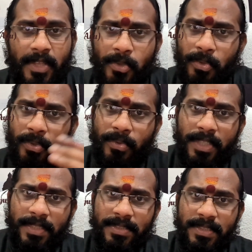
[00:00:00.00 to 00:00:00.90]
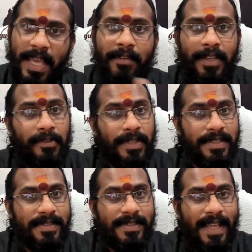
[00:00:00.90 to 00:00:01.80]
You do this, I will give
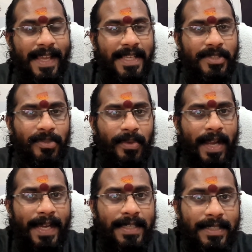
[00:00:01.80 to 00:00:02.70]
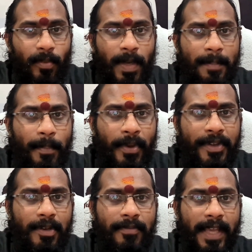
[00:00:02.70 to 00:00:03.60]
this. So at one
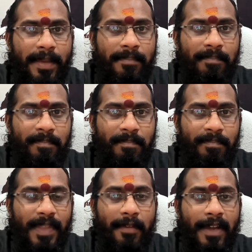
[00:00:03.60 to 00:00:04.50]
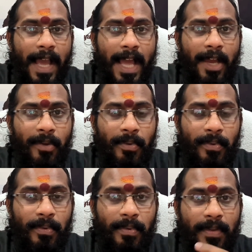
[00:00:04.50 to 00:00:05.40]
point of time, they will have
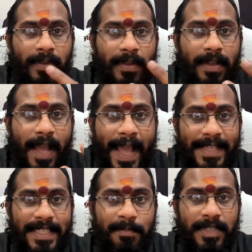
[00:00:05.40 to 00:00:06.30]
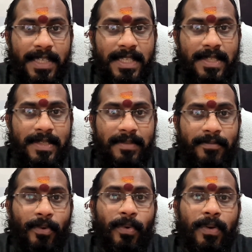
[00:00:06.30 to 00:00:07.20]
acceptance
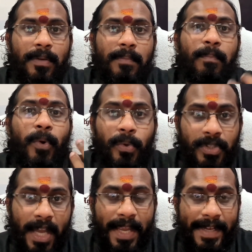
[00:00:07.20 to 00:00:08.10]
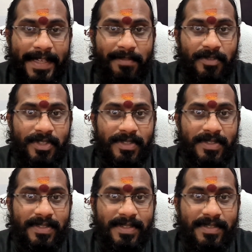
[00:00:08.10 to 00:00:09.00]
for both the items.
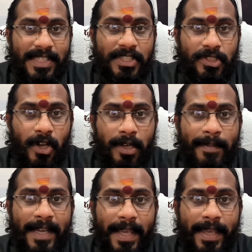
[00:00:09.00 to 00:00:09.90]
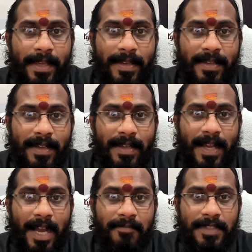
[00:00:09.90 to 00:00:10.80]
It should not be like
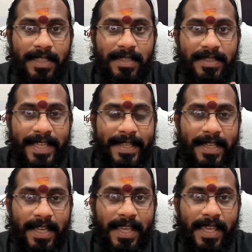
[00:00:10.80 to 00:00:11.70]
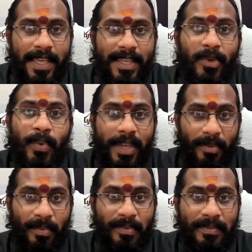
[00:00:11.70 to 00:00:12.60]
after they cry, you give.